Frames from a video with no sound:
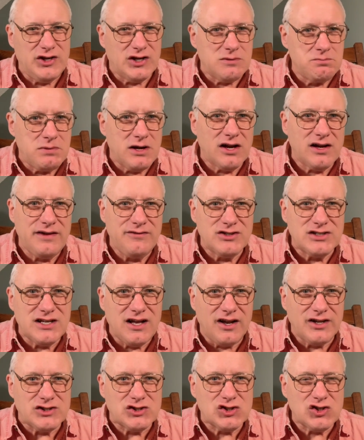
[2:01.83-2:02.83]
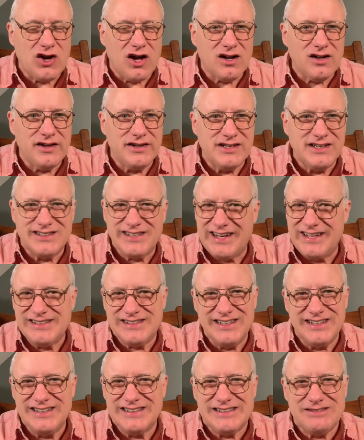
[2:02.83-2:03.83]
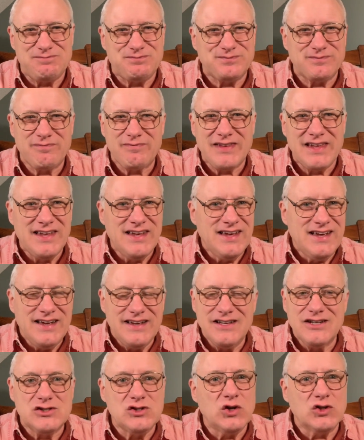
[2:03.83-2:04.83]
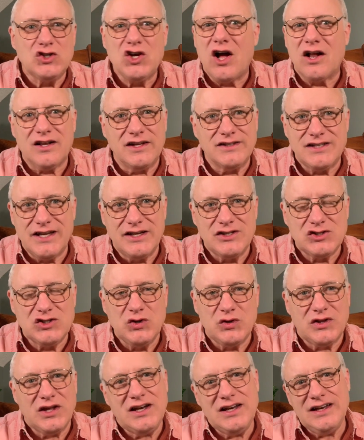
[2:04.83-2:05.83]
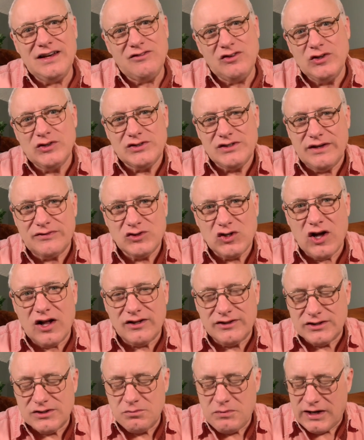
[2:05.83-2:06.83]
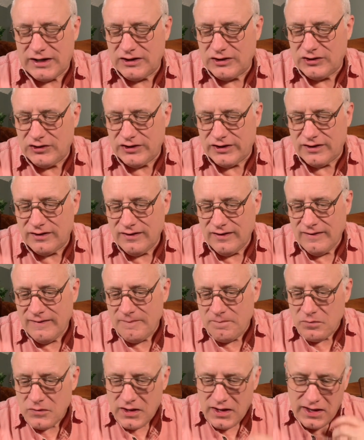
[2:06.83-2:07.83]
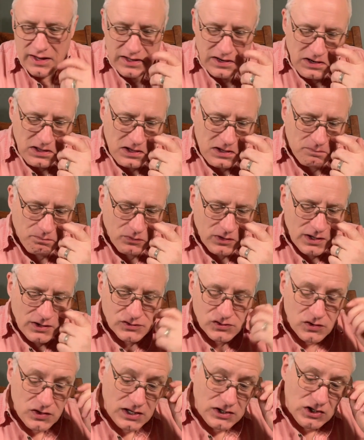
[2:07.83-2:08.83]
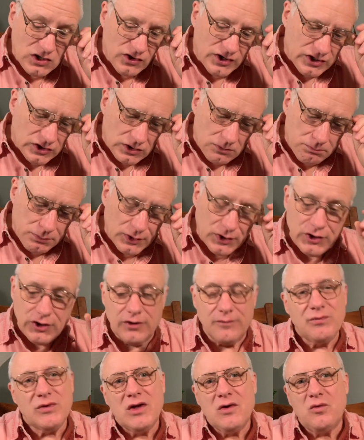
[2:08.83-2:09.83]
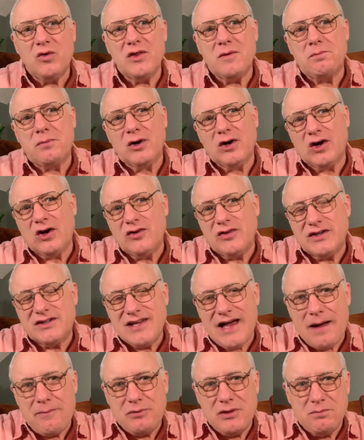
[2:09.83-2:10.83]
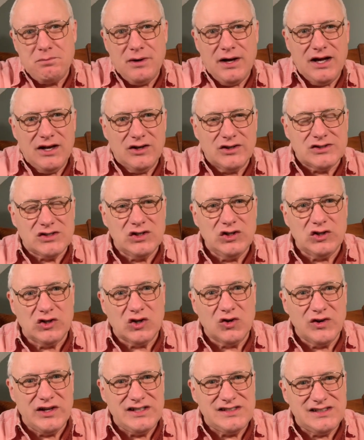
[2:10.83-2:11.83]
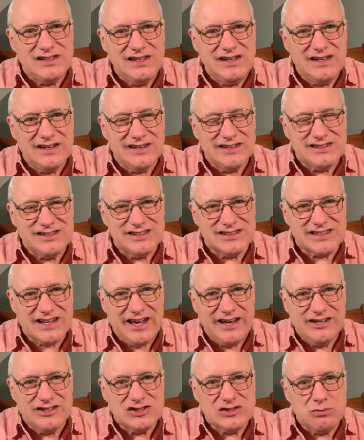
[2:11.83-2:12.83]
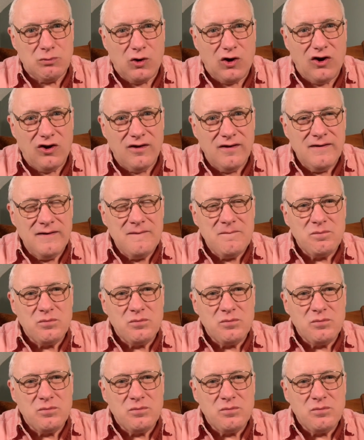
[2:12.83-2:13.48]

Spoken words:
You can barely even tell it's chocolate, and you taste it, and there's no chocolate taste to it. They didn't even use enough chocolate to make it good. And so then you look at the burger. Well, the burger, the top of the bun looks a little greasy, and it's just kind of small.